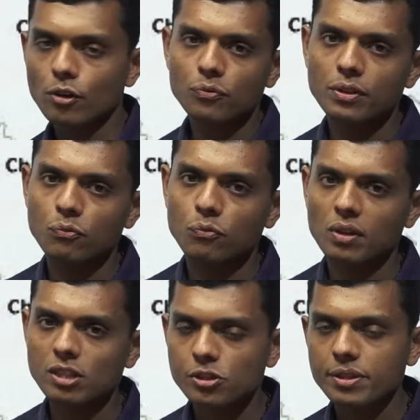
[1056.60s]
of the
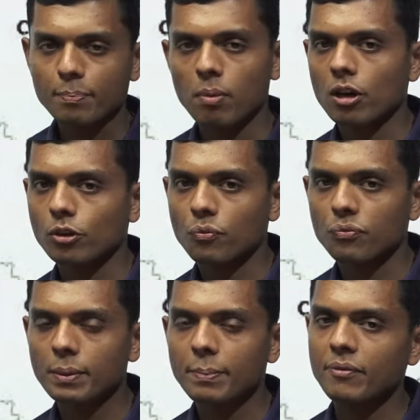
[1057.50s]
first part
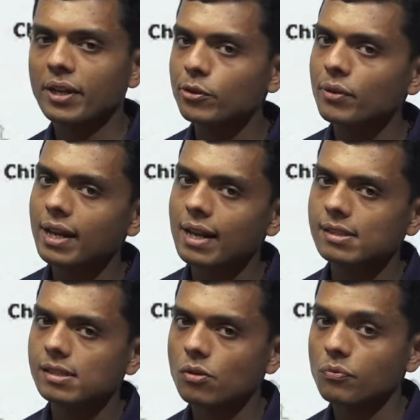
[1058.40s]
of the PYQ
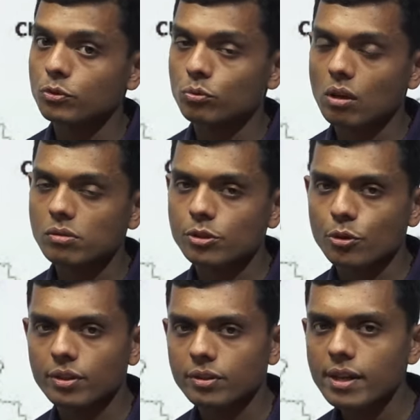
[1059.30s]
analysis of
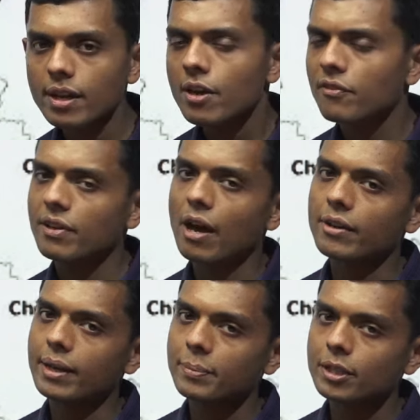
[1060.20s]
2023. We
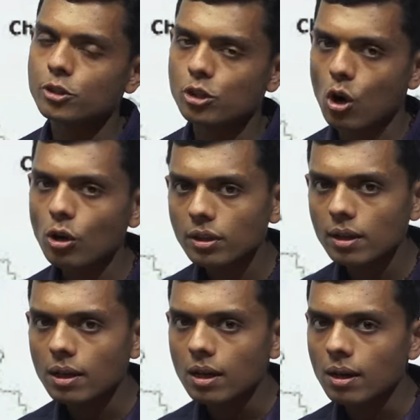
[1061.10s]
have kept it short.
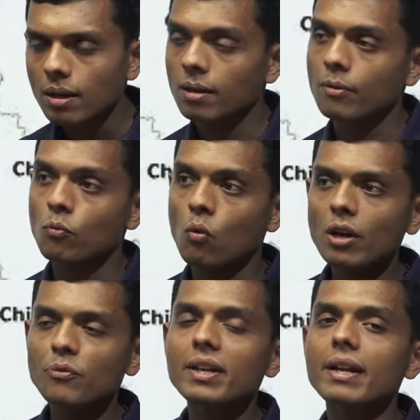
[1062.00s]

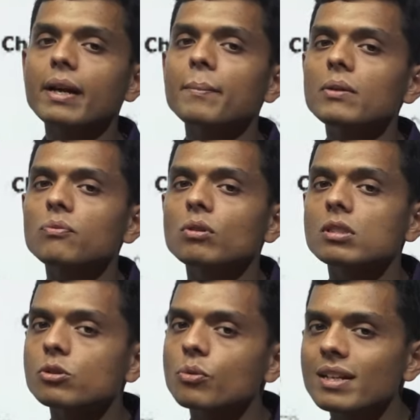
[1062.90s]
What we recommend for
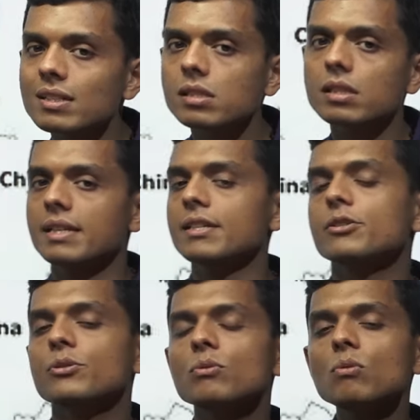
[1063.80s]
the students
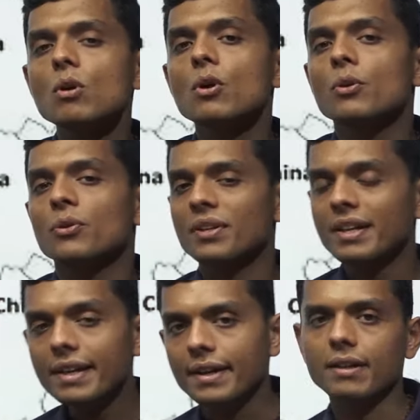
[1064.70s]
is to
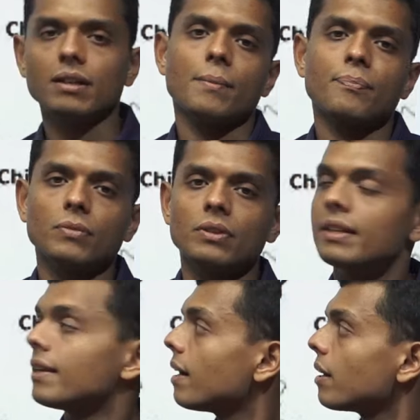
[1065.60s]
read
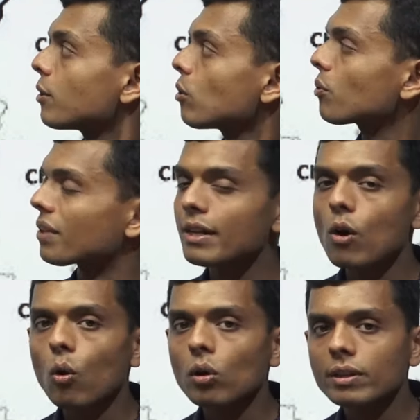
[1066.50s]
the, read
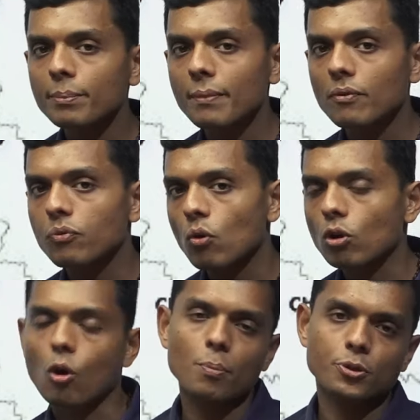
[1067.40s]
all the
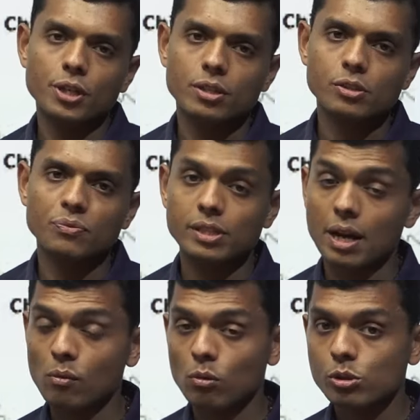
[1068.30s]
4 options which
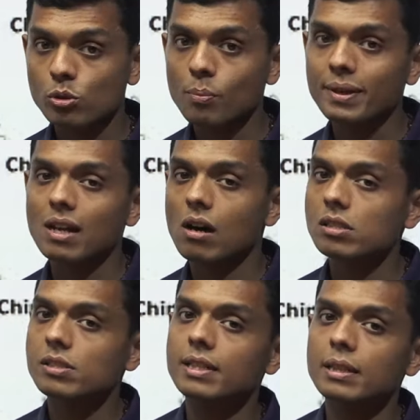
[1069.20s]
have also been
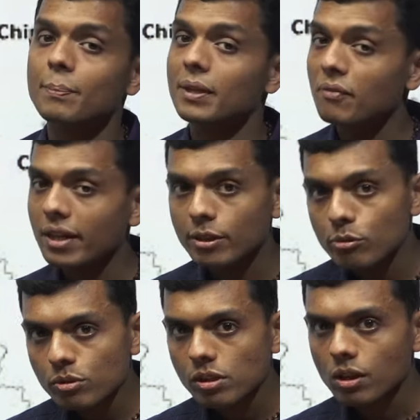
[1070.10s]
asked in the
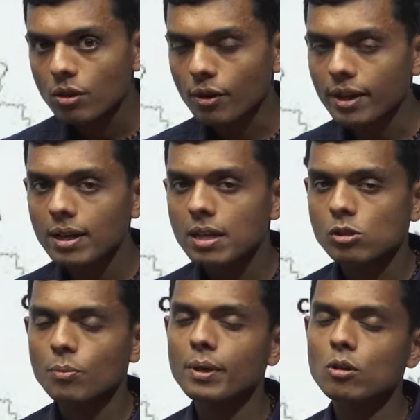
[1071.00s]
PYQs. Okay,
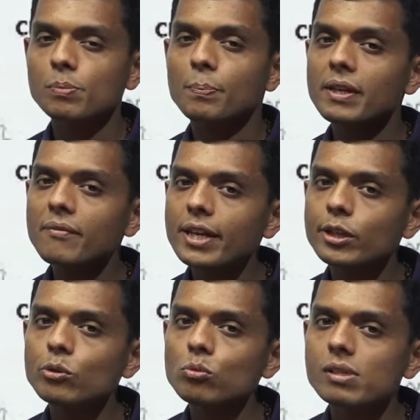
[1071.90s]
so because
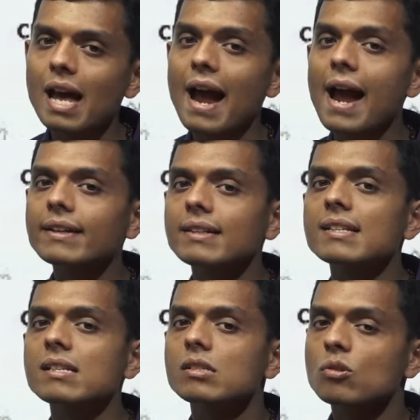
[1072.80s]
PYQs act
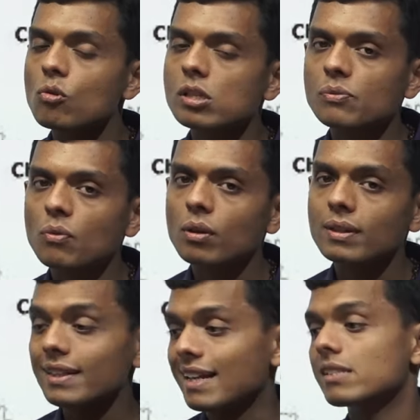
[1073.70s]
as a source for
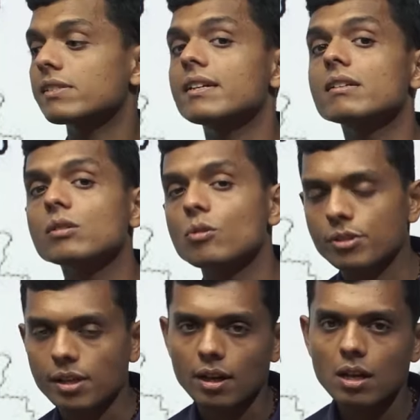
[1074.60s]
the next year's
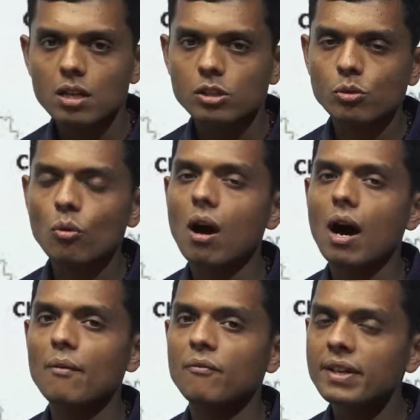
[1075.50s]
question. So
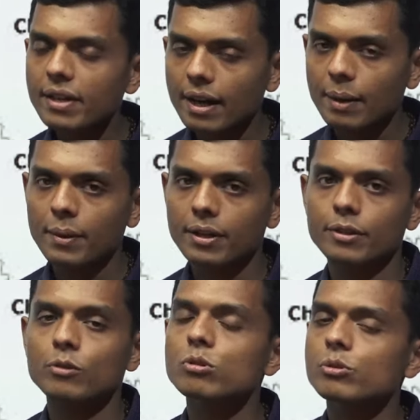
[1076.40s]
we recommend
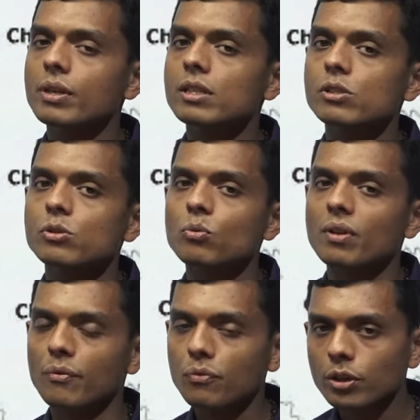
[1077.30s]
you students to
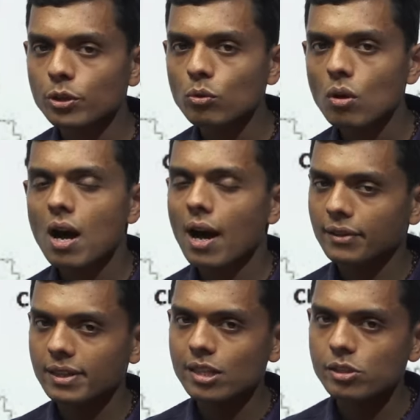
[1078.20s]
refer to
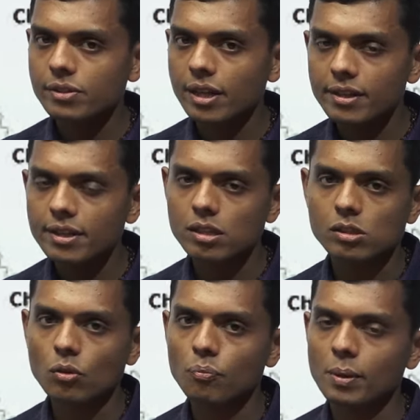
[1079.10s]
at least 10
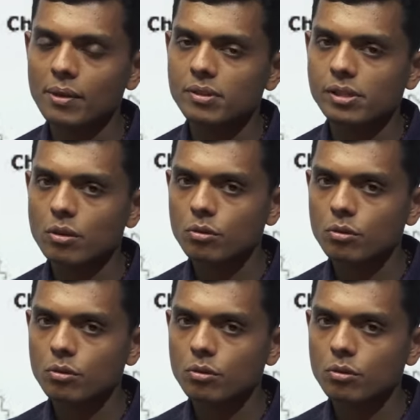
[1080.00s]
years of previous year